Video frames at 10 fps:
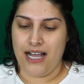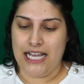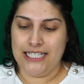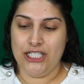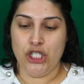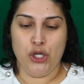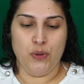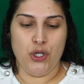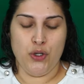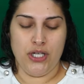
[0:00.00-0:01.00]
I
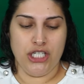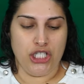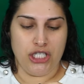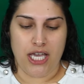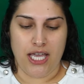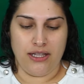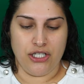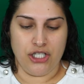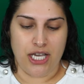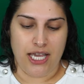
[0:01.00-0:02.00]
don't know this shade. The
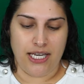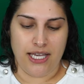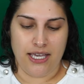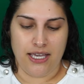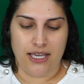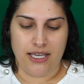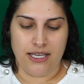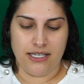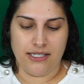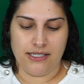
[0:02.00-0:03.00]
shade
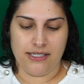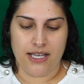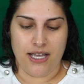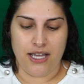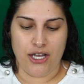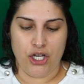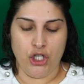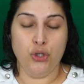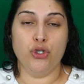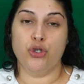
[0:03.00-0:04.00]
is
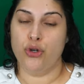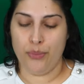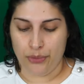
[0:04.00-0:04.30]
neutral